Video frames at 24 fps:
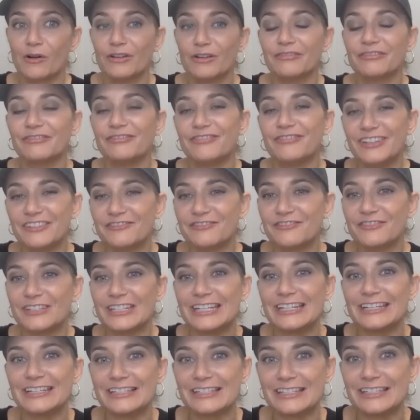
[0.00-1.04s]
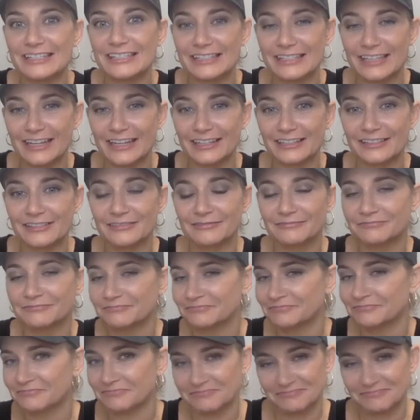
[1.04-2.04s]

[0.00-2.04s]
We'll be 328 by next week.